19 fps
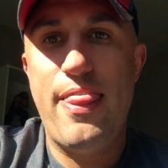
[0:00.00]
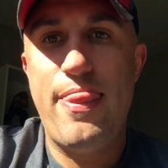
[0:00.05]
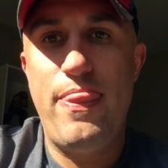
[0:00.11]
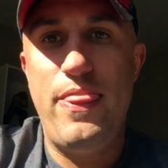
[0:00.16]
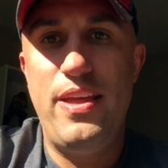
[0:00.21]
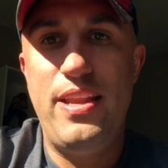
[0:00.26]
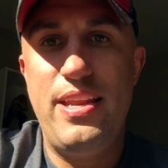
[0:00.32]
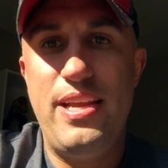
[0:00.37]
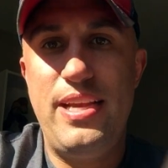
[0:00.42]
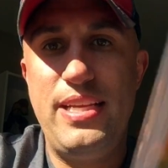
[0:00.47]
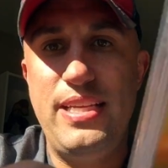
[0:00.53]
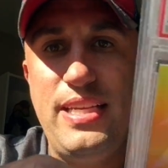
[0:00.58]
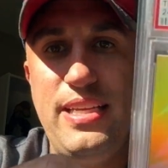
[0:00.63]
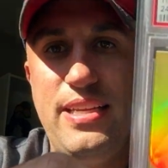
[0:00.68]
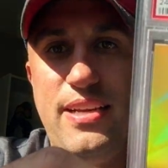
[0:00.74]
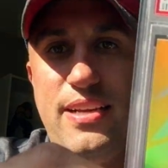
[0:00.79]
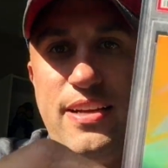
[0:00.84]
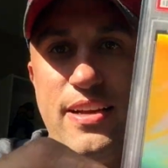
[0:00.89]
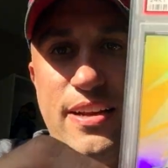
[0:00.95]
the
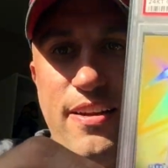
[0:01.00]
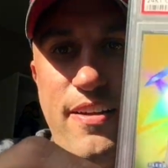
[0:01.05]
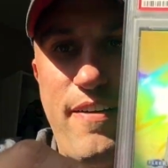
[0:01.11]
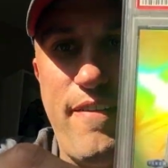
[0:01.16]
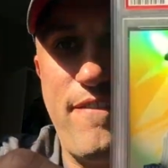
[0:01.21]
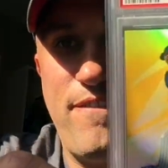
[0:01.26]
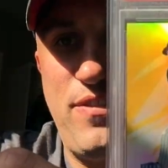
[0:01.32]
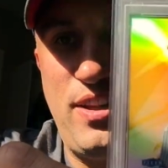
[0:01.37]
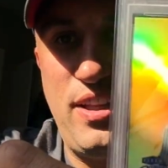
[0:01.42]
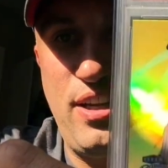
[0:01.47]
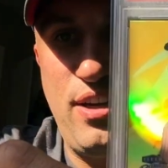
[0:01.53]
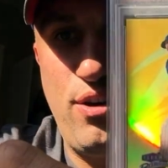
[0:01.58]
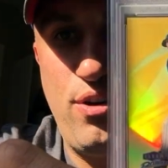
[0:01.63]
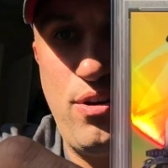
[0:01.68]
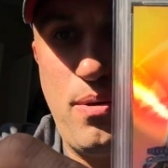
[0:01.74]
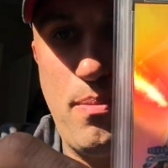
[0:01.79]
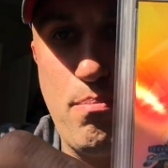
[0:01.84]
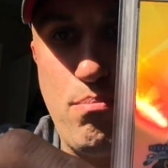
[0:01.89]
99 Fleer